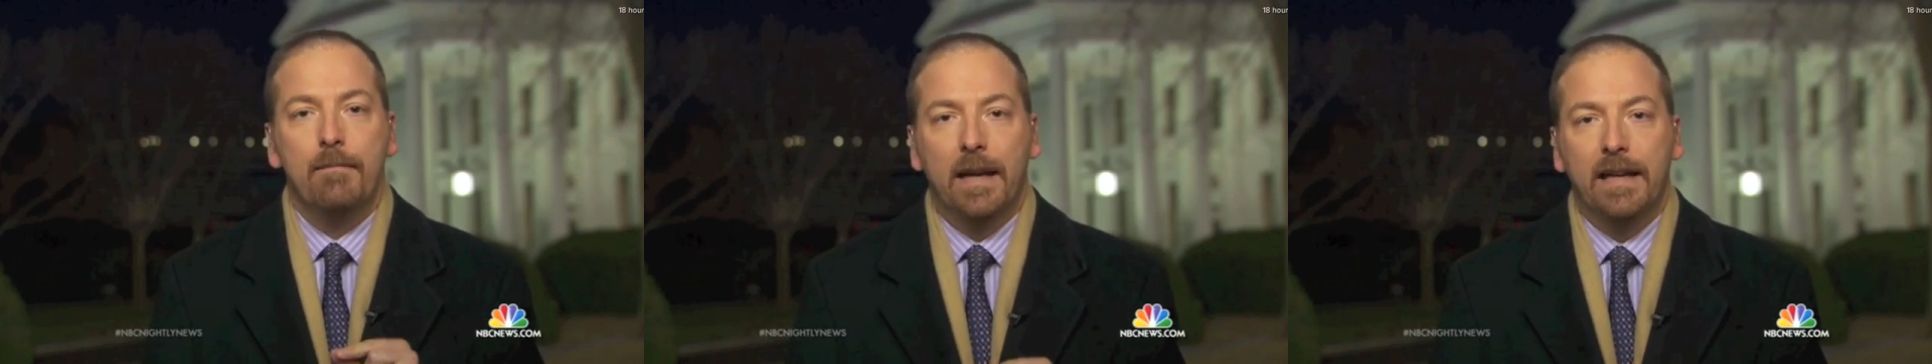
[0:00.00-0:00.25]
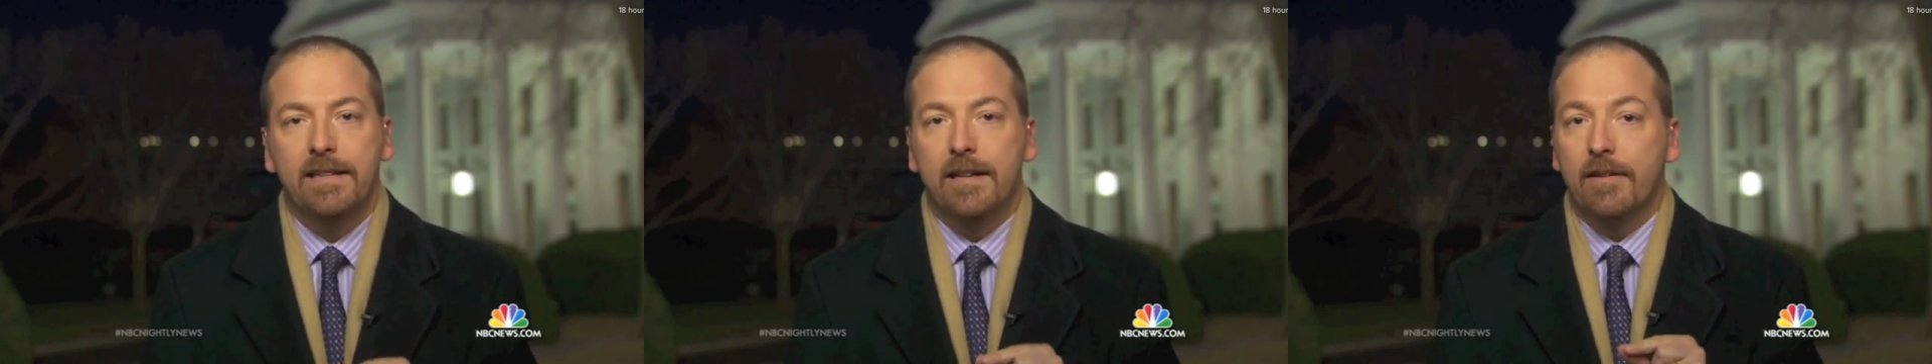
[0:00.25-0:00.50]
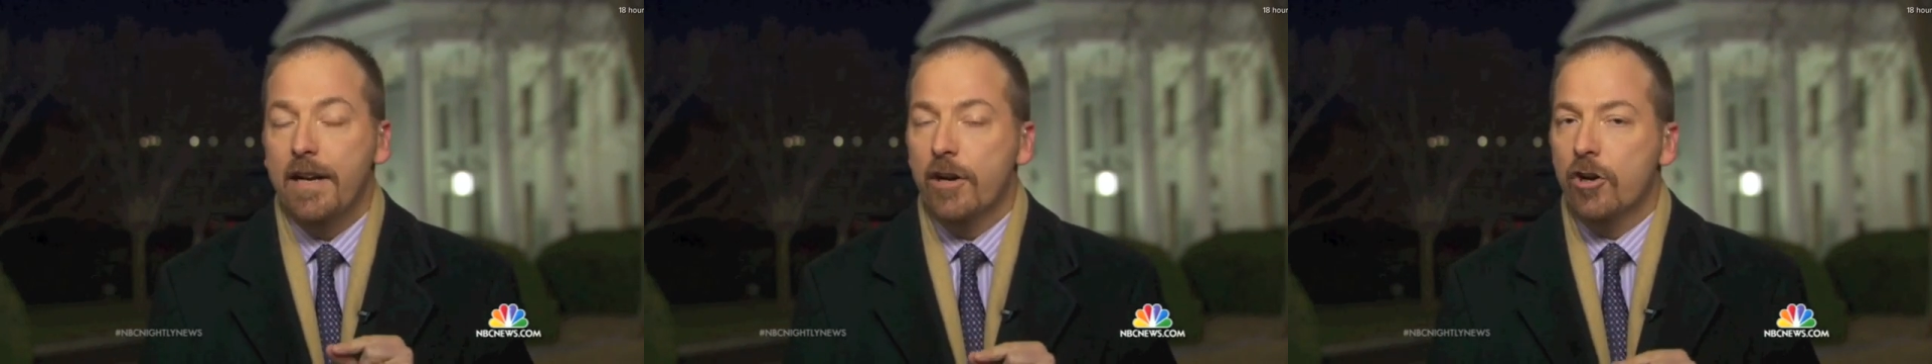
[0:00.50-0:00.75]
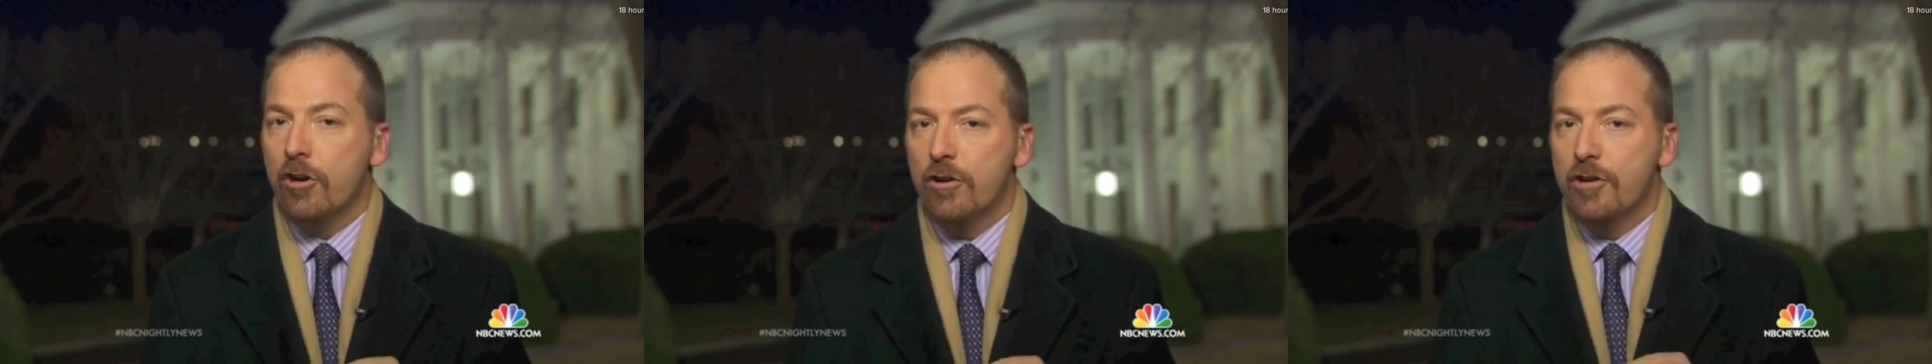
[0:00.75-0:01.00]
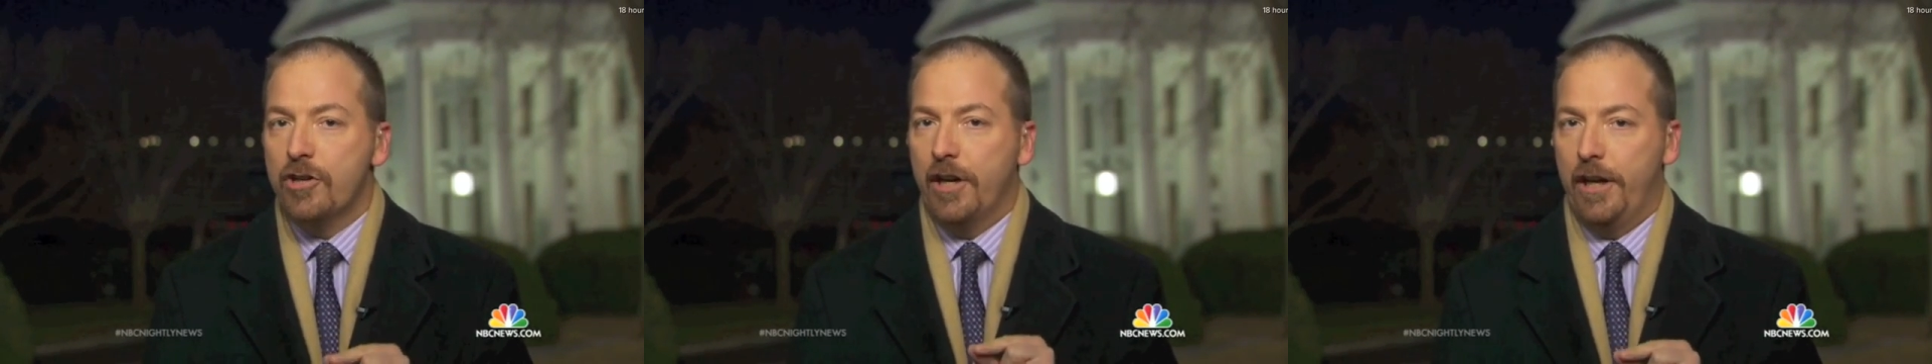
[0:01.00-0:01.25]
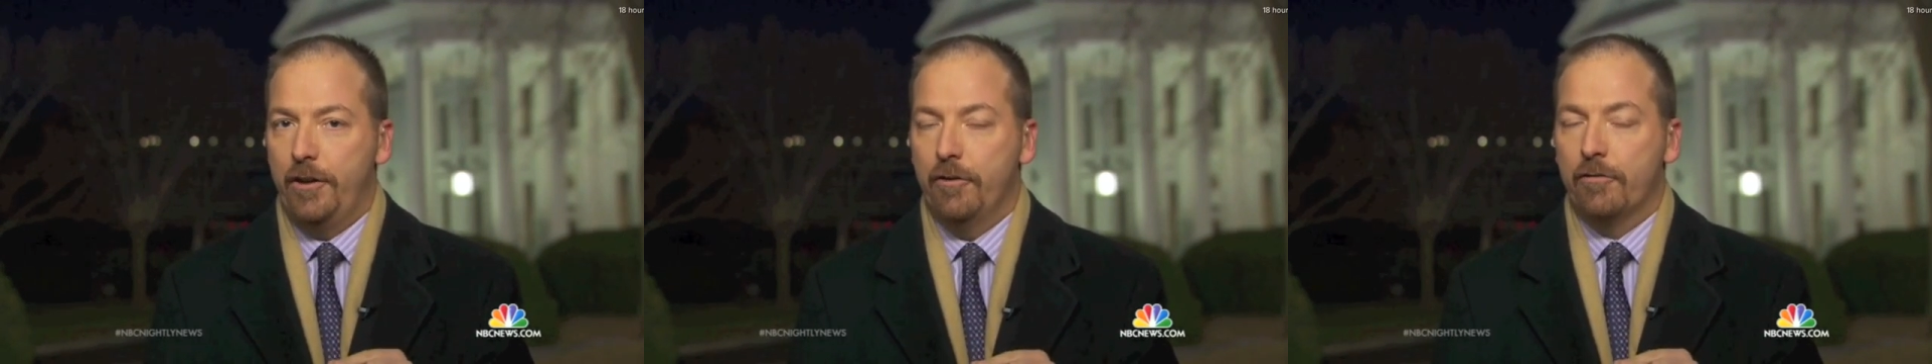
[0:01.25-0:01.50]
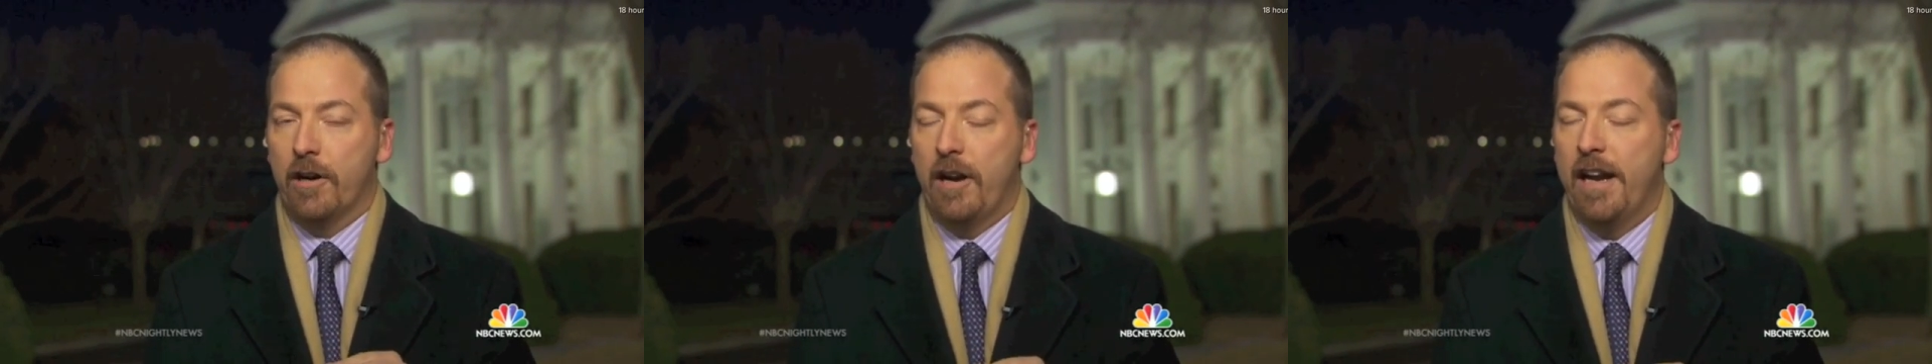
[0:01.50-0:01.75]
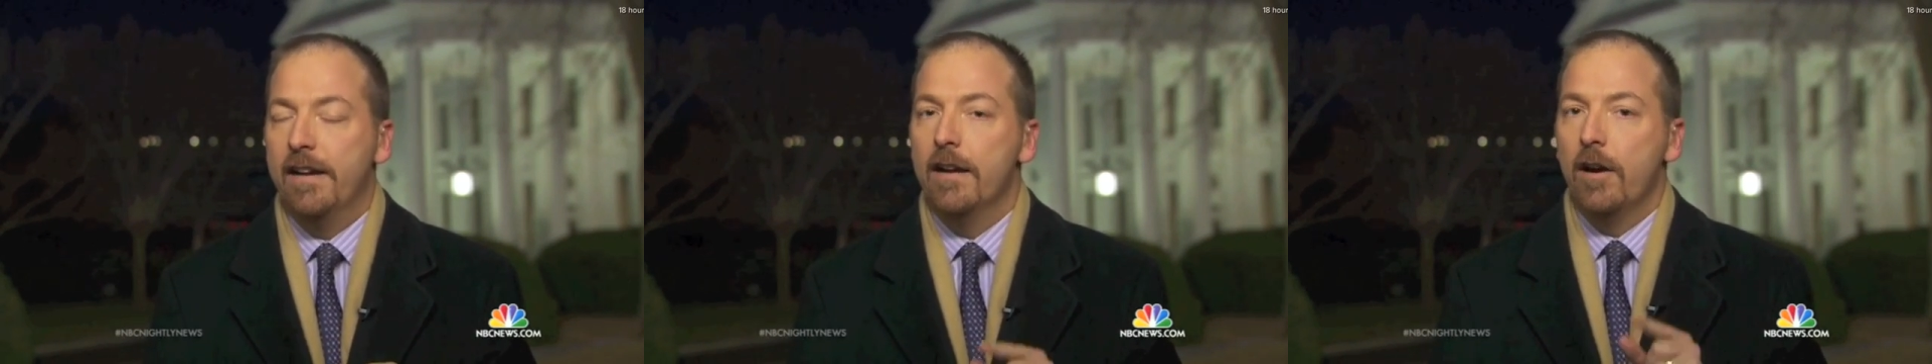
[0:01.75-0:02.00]
military incursion in
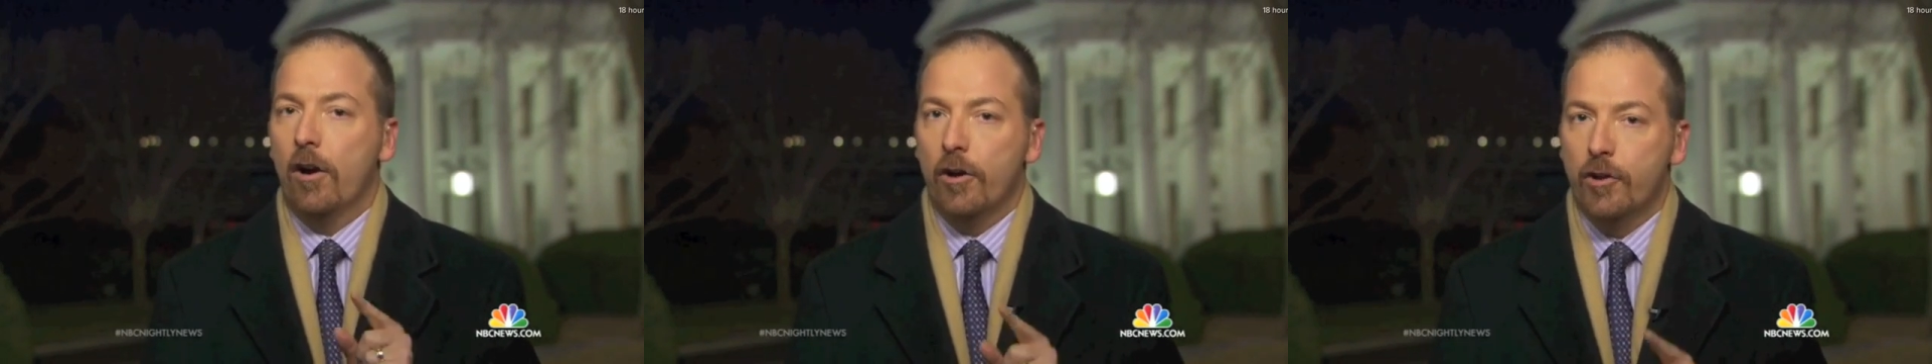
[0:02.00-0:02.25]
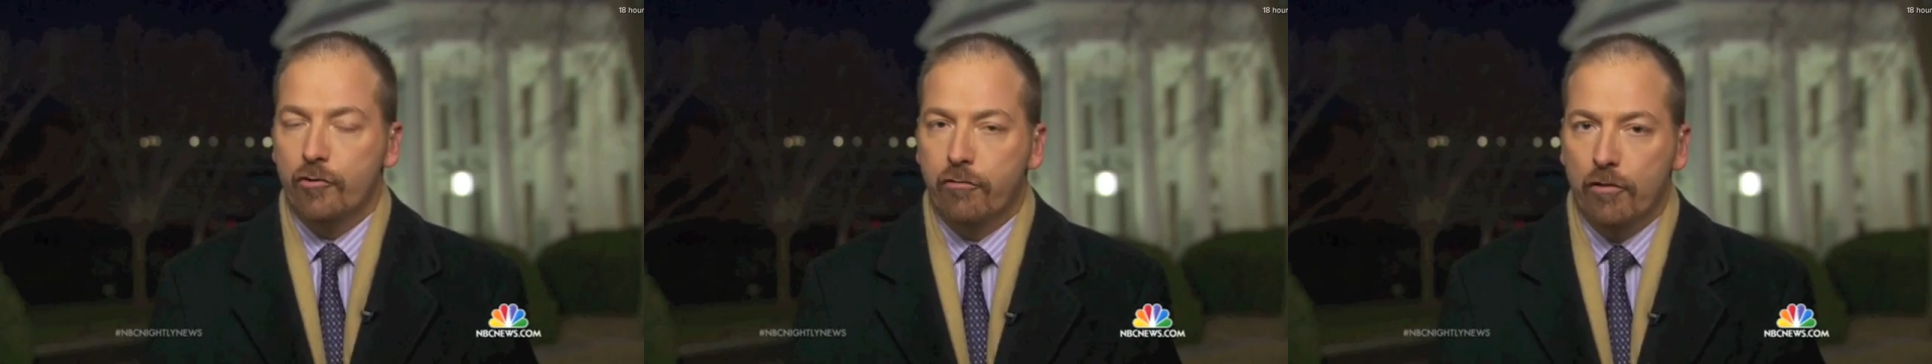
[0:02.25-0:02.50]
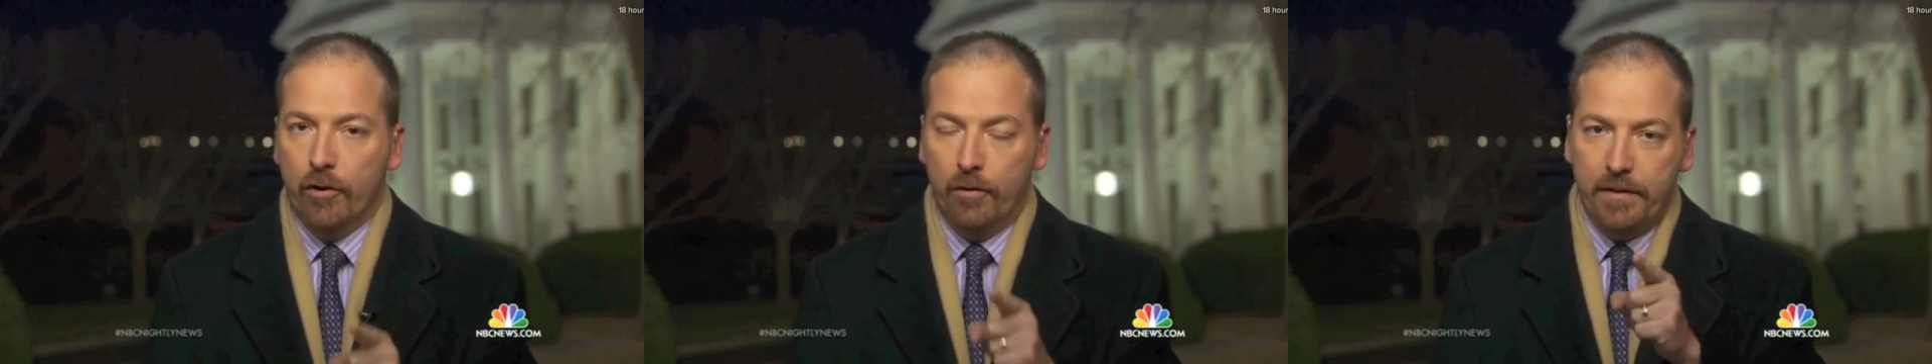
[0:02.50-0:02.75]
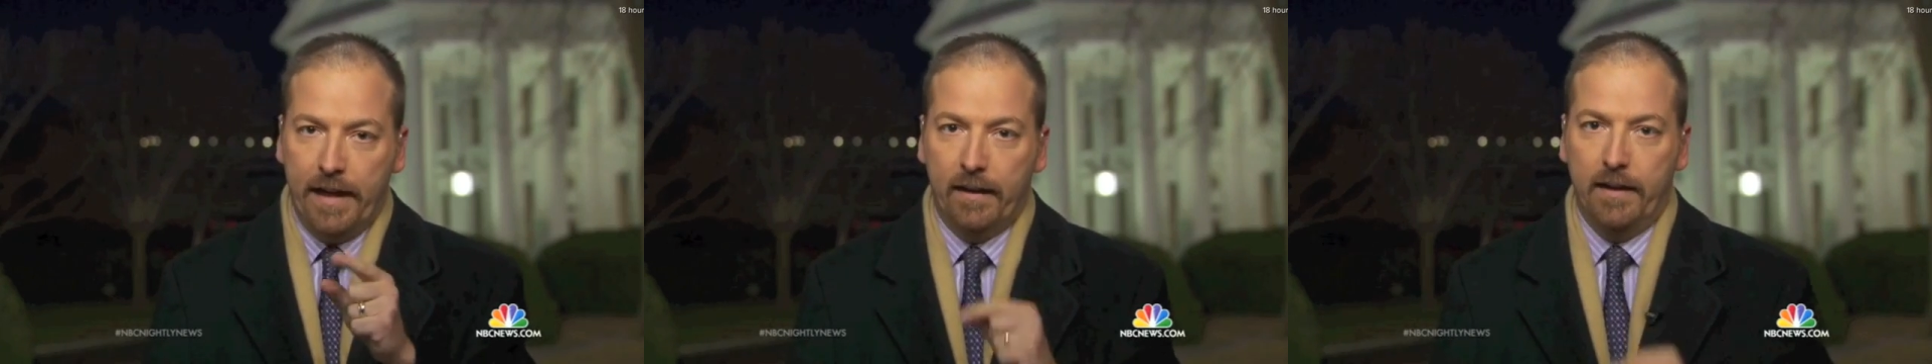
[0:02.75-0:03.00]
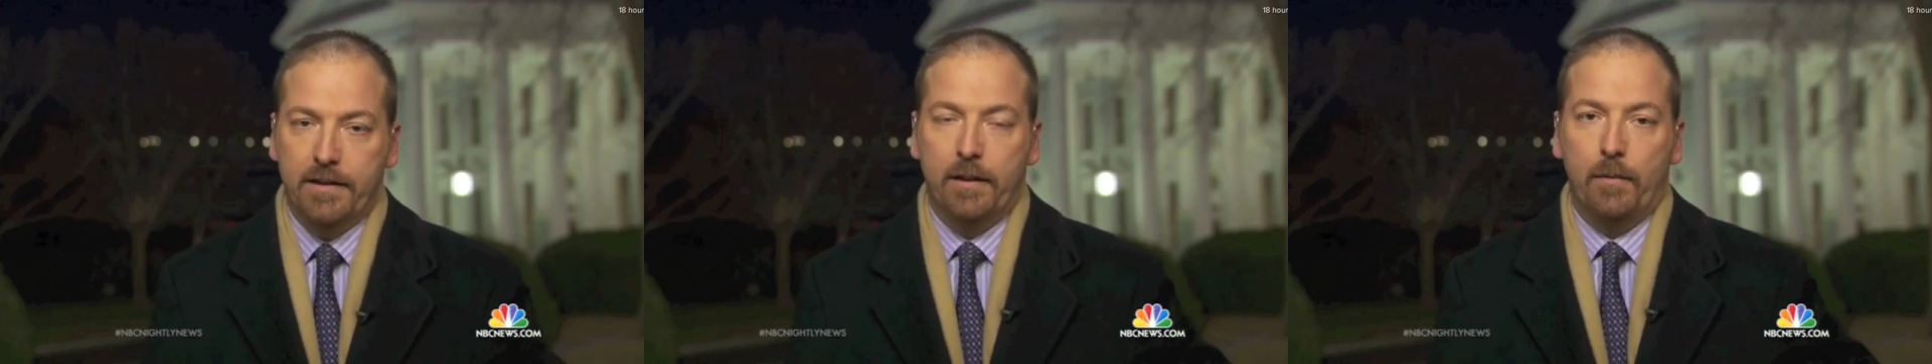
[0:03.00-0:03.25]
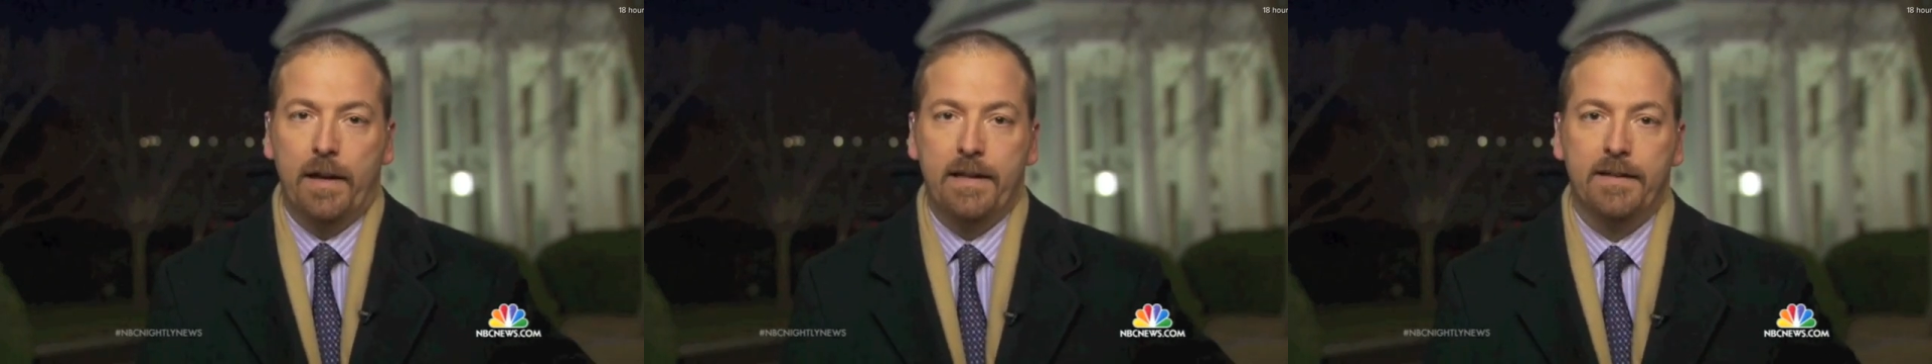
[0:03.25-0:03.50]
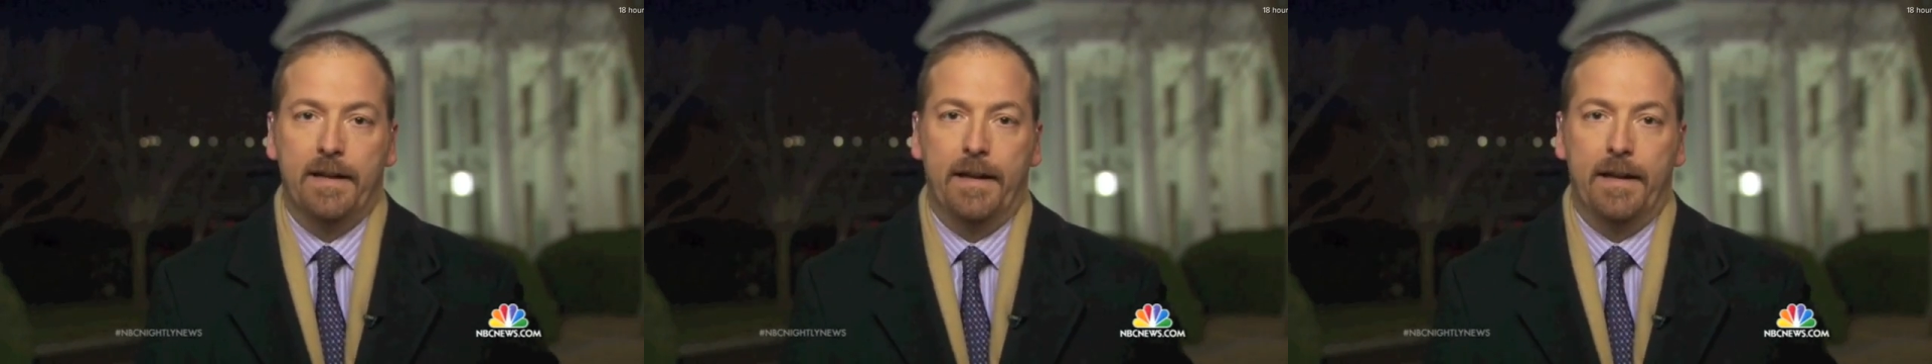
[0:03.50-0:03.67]
Ukraine are true. Take a listen to what he